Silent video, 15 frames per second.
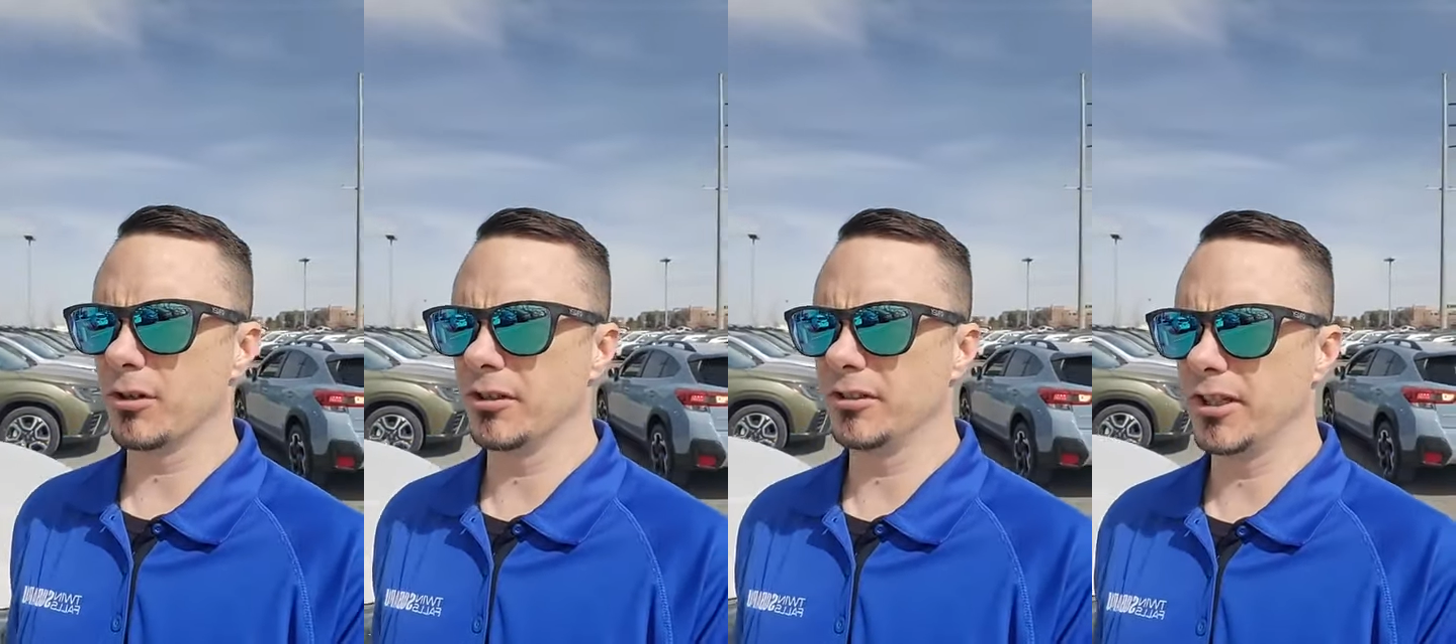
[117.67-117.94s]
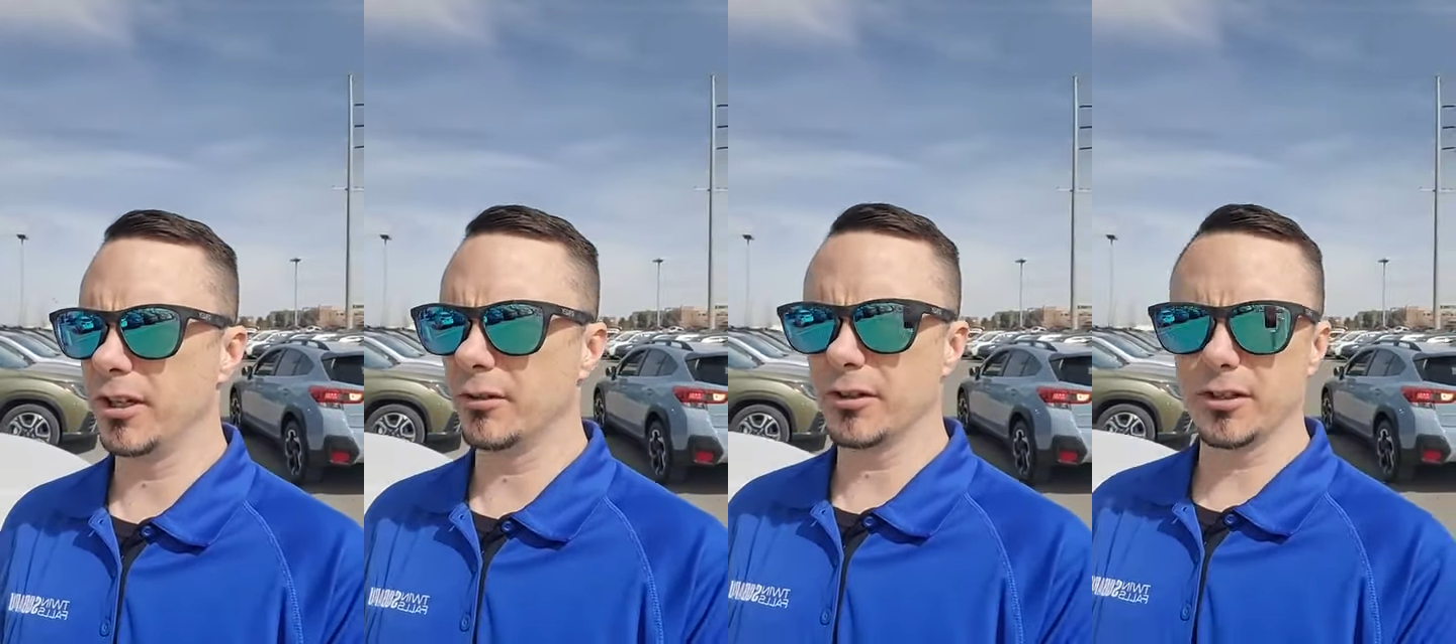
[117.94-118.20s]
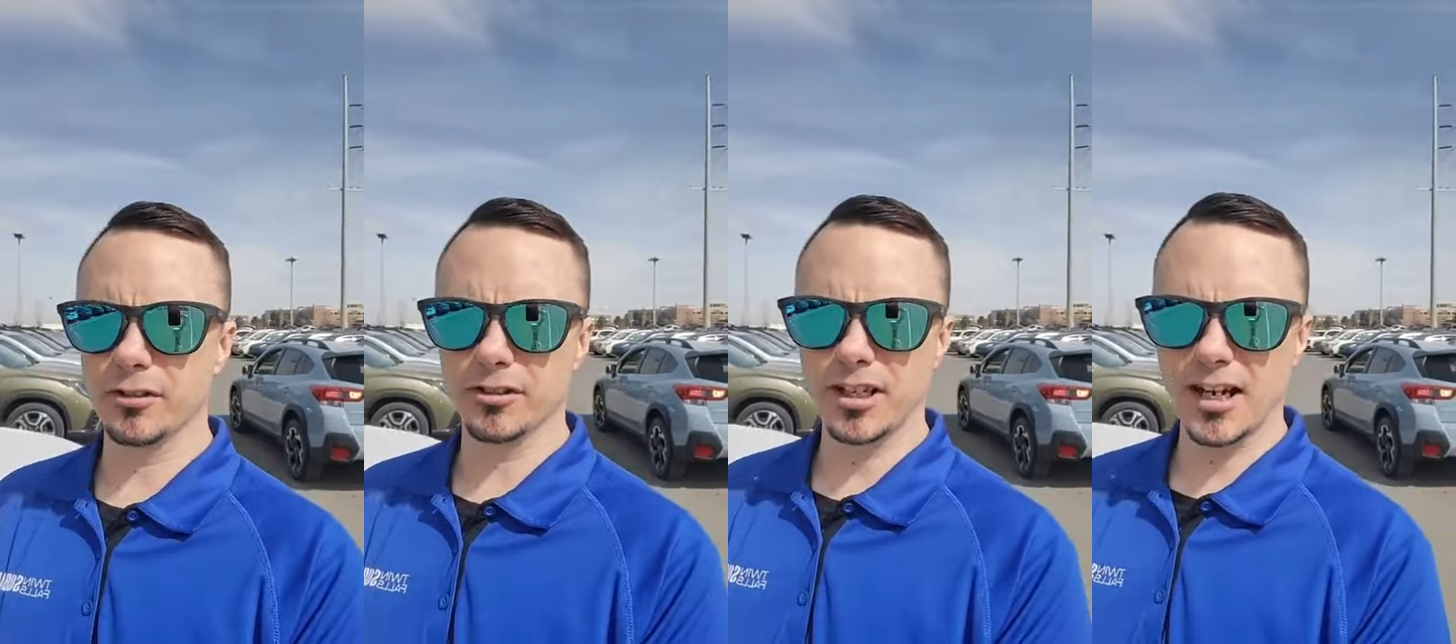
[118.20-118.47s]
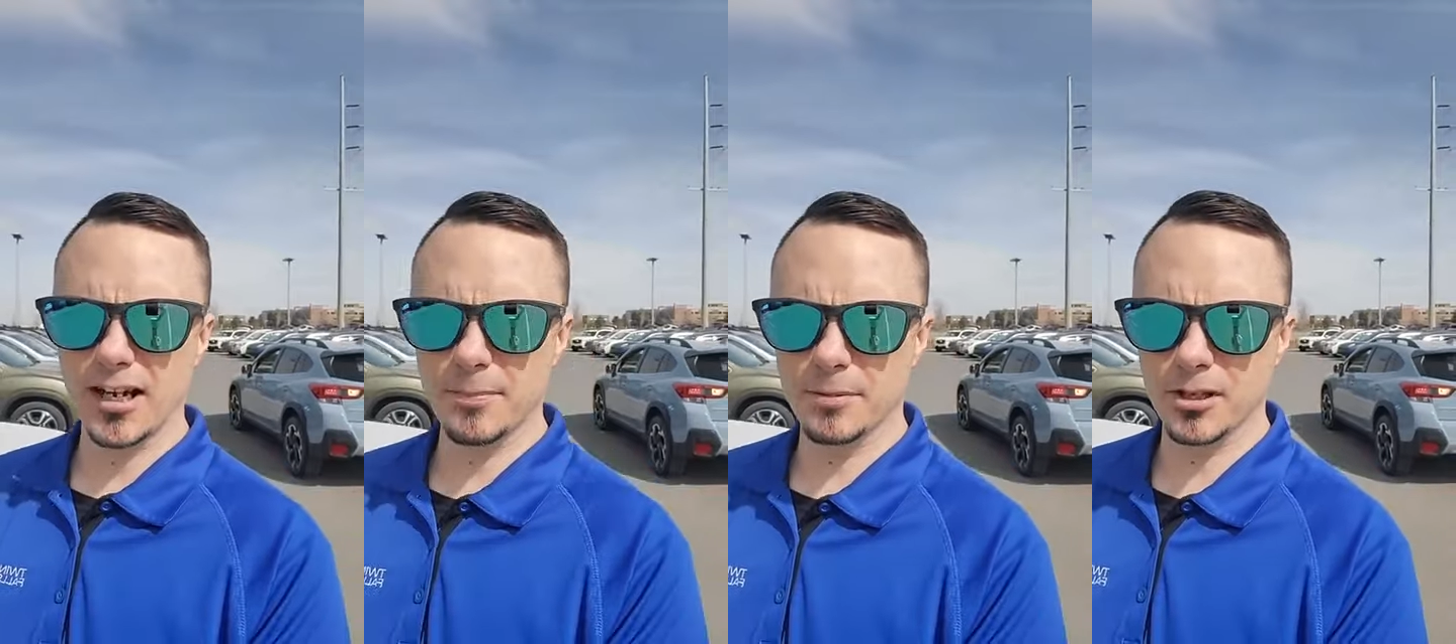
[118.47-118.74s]
interior
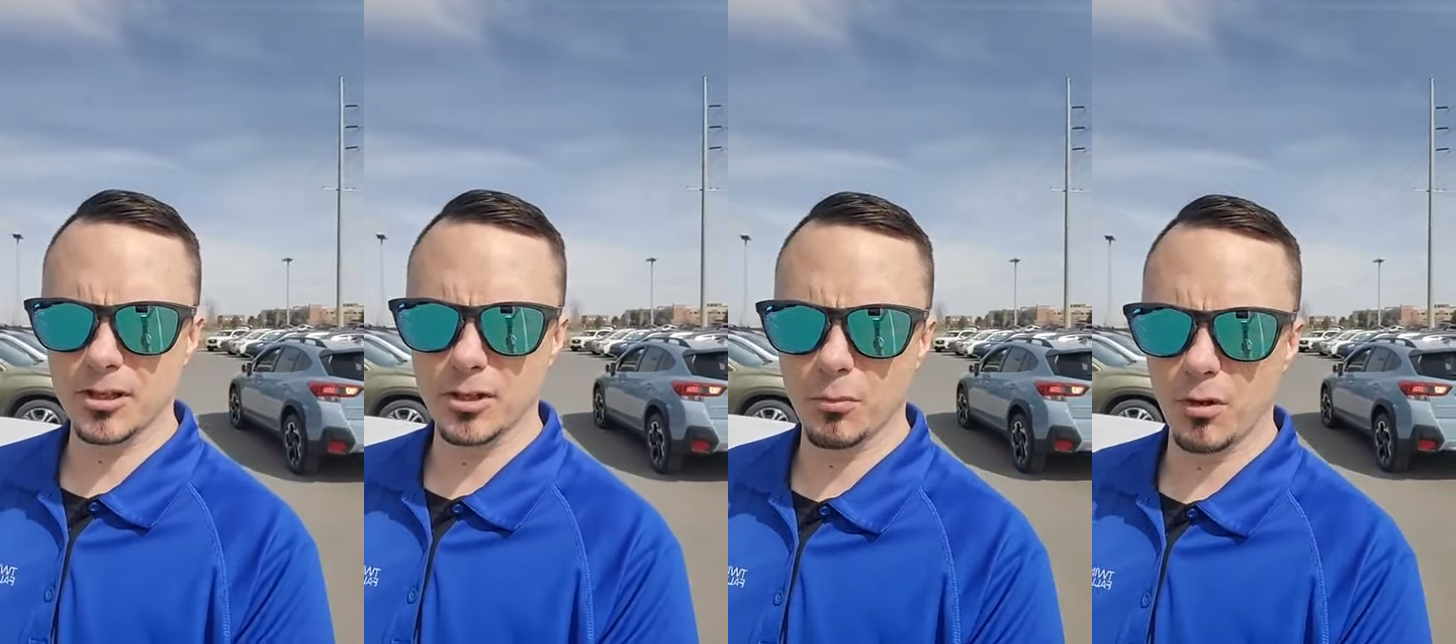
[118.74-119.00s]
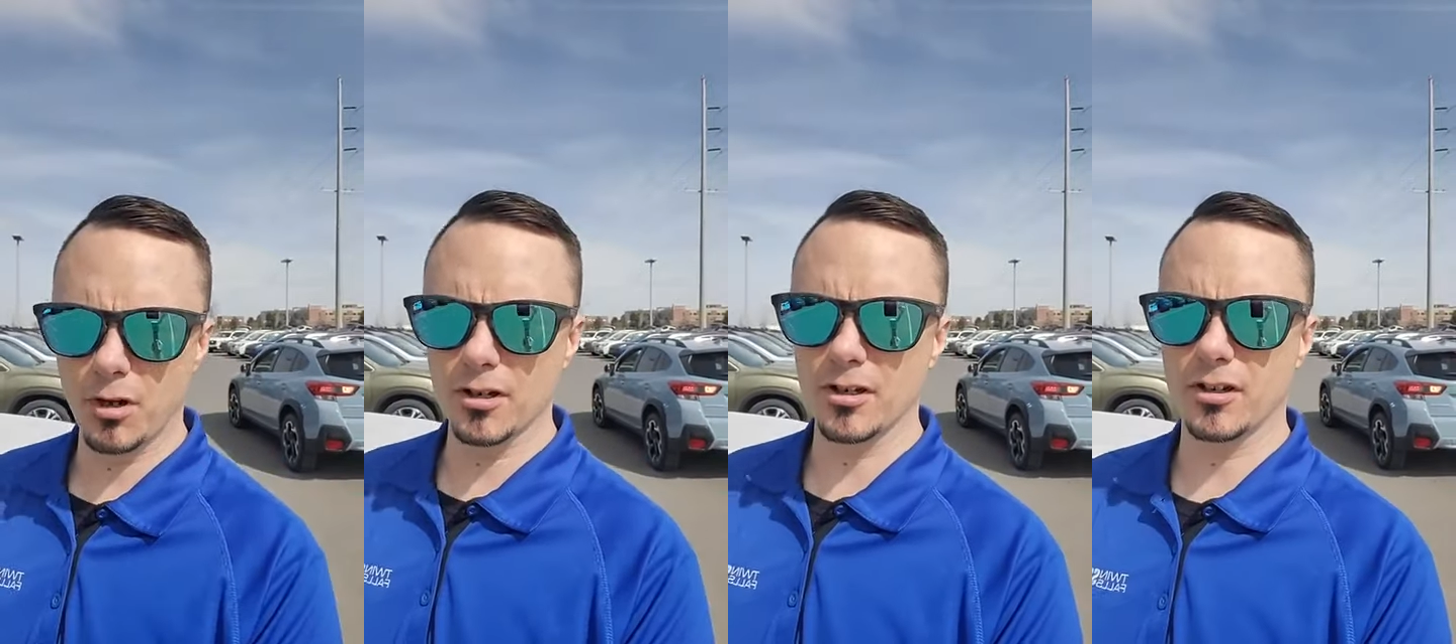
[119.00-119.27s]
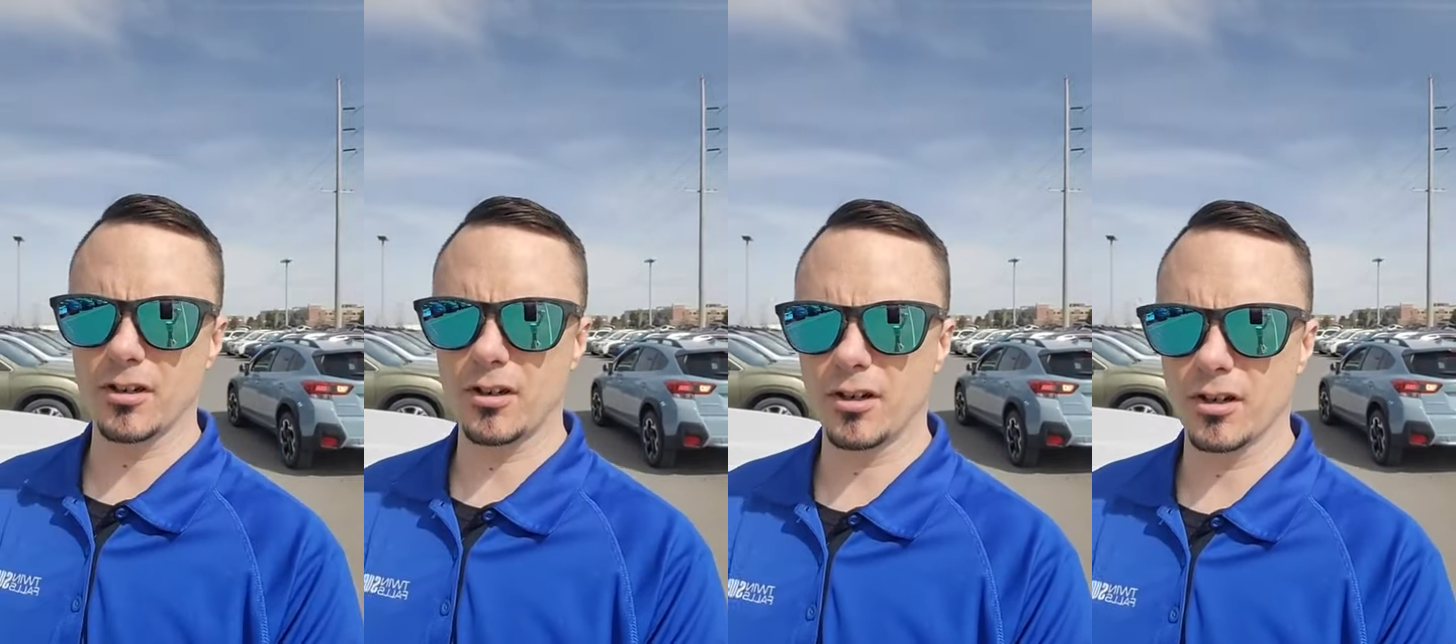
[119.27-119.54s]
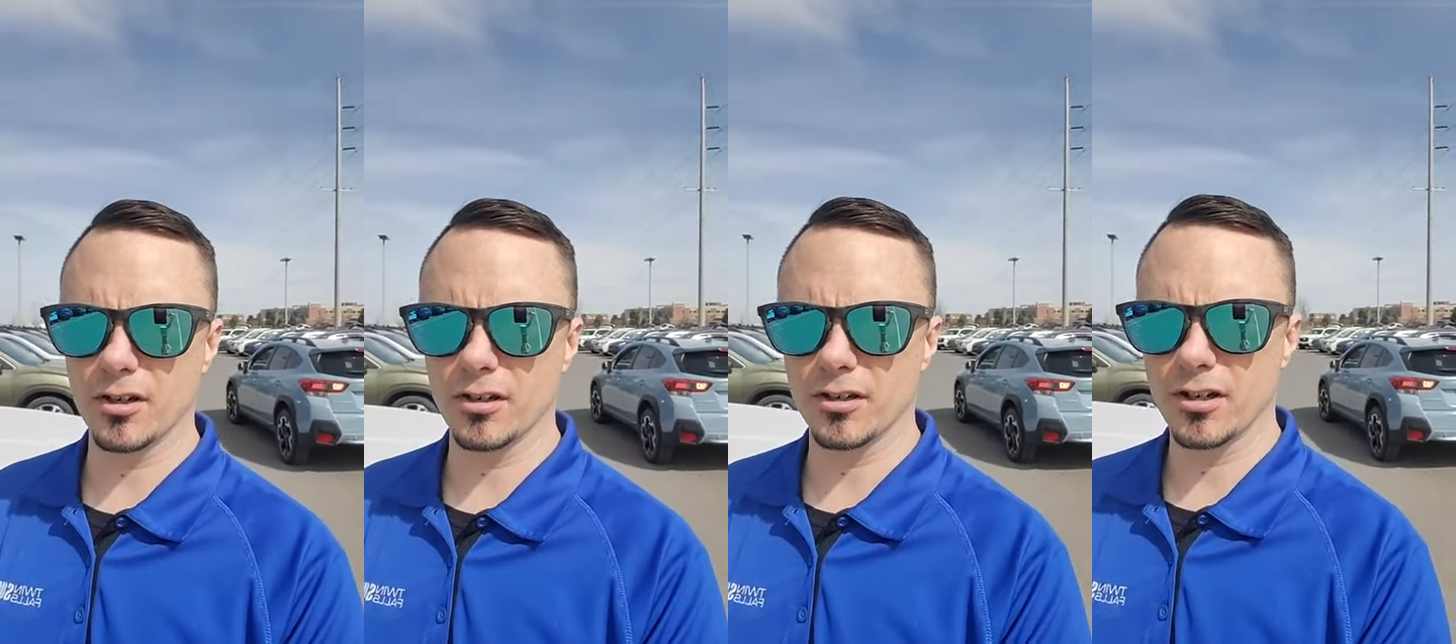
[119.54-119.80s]
type that you want
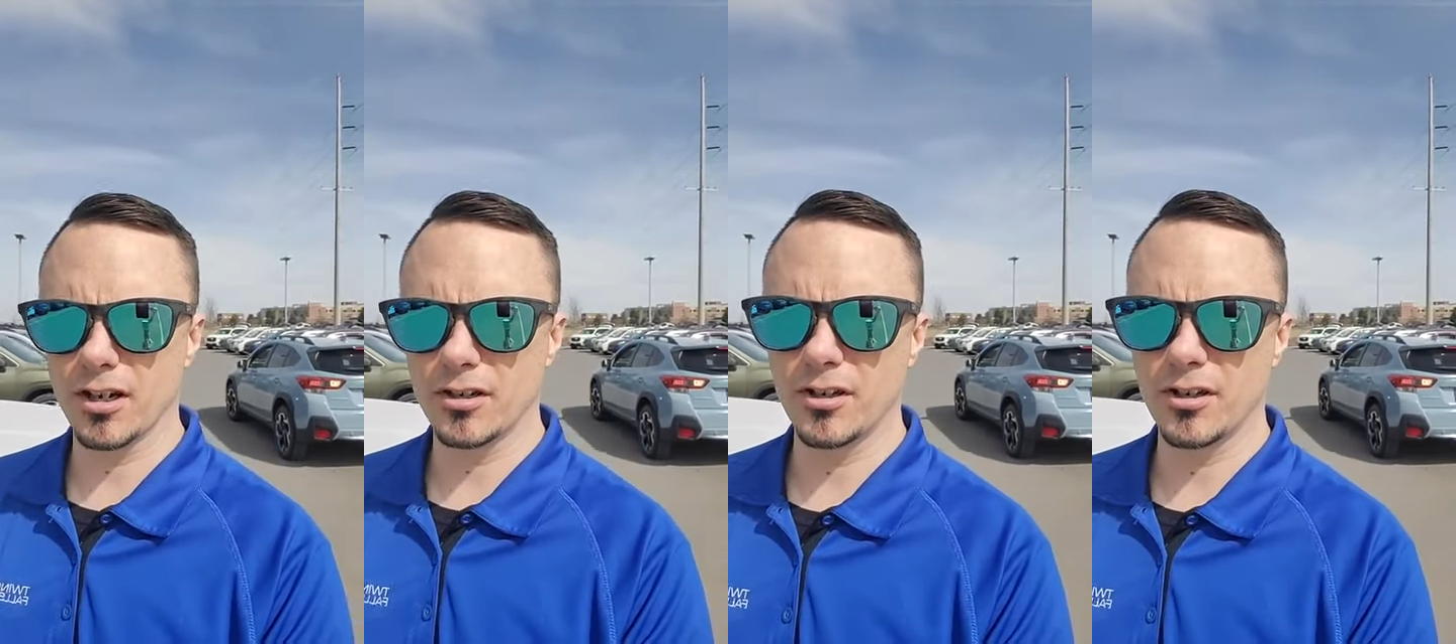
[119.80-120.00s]
are